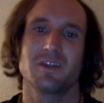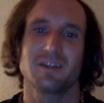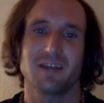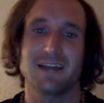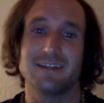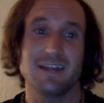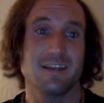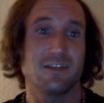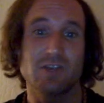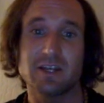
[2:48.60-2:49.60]

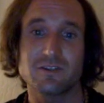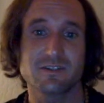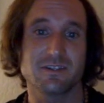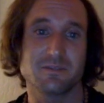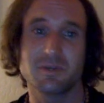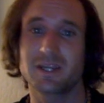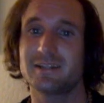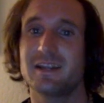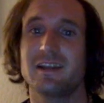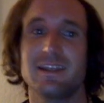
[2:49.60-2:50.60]
identity changes and these big
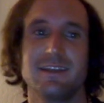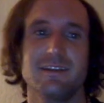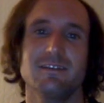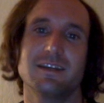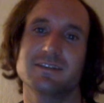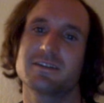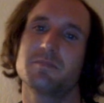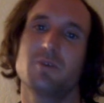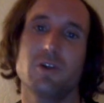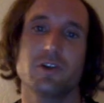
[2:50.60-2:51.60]
identity healings, and to
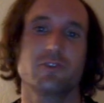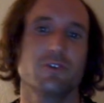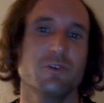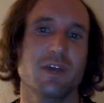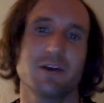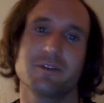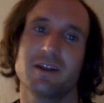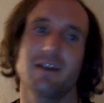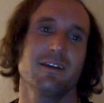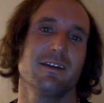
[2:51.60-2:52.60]
put your truth out
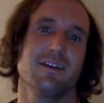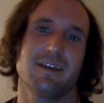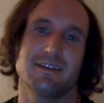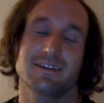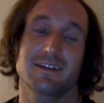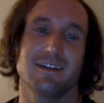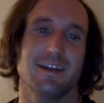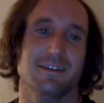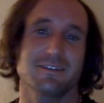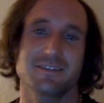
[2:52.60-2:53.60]
there, and to
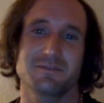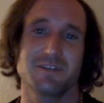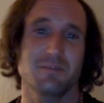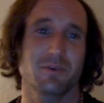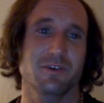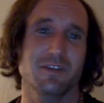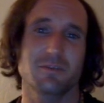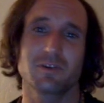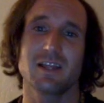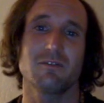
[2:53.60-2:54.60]
connect on this deeper
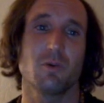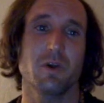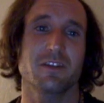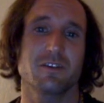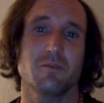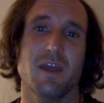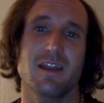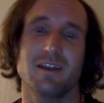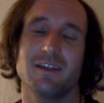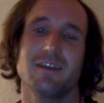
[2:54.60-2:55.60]
level with
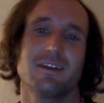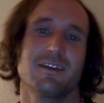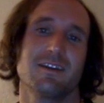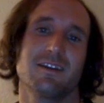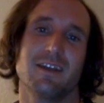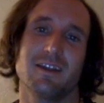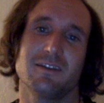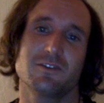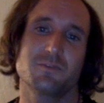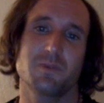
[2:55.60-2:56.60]
humanity, and
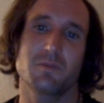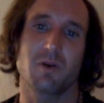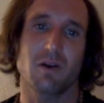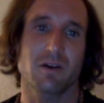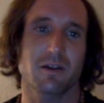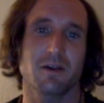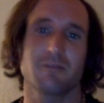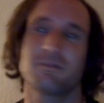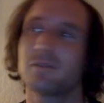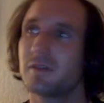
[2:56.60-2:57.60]
just be part
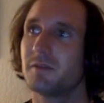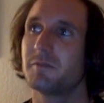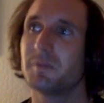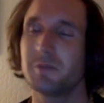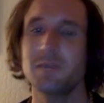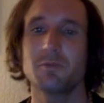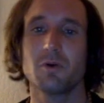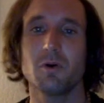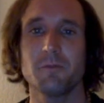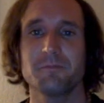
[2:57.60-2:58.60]
of the
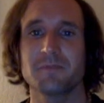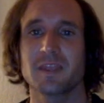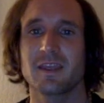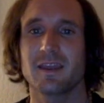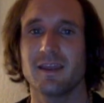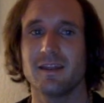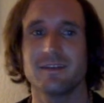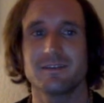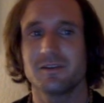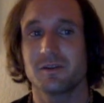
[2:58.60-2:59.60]
people.
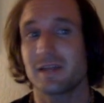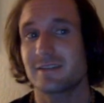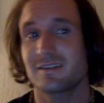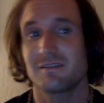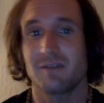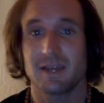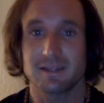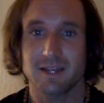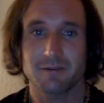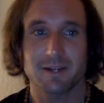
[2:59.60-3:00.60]
And you know, that's the divine
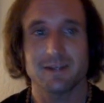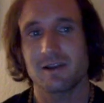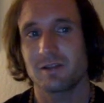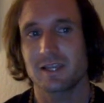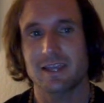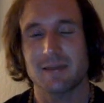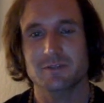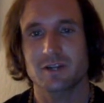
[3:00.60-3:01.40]
light right now. Like, Cap's got to